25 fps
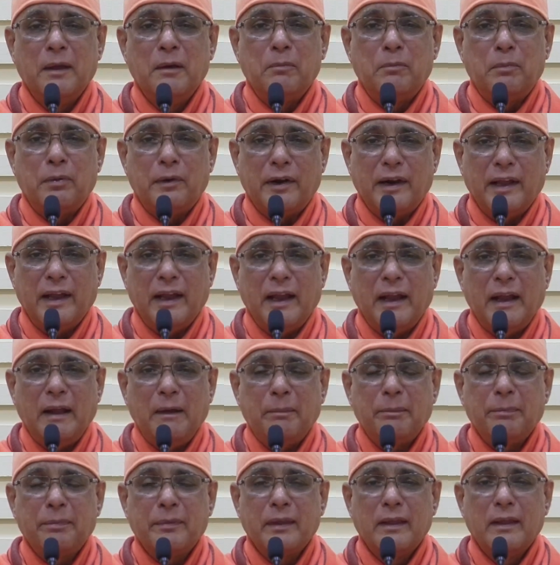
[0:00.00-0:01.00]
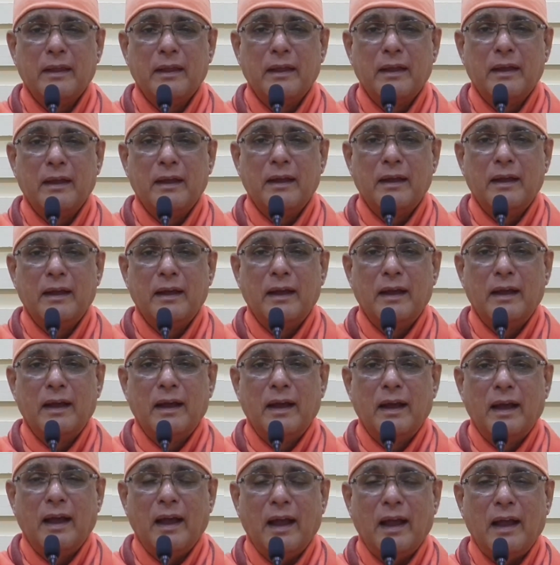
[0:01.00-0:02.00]
Pray
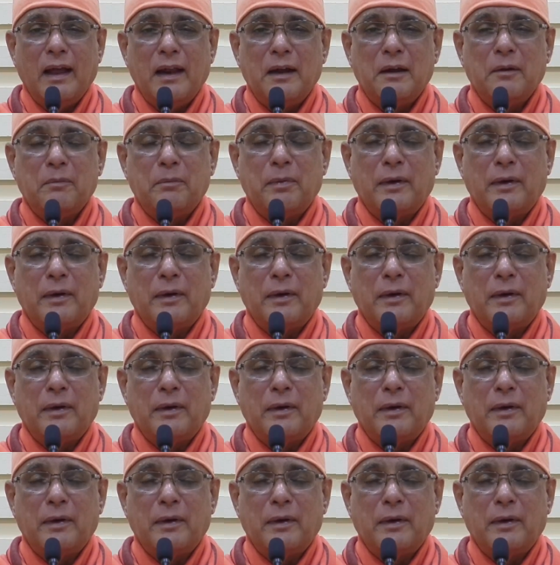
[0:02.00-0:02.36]
and